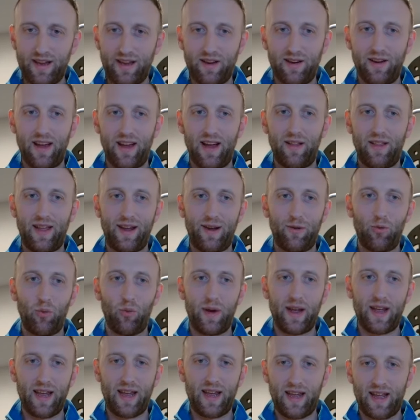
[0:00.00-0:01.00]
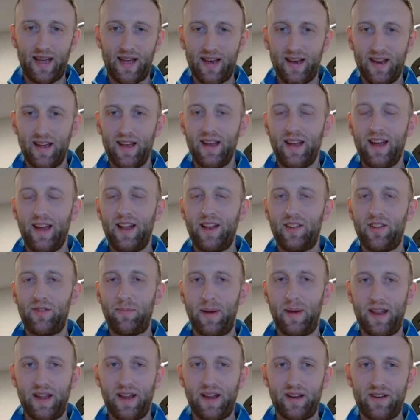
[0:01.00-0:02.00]
You're not like winging it and
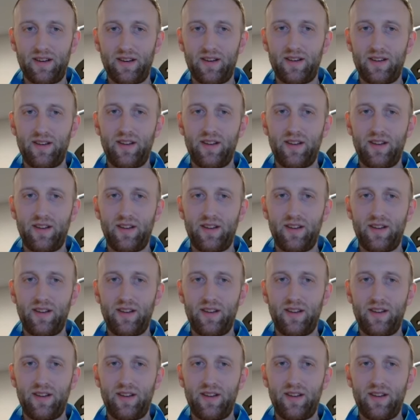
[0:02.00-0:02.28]
spending,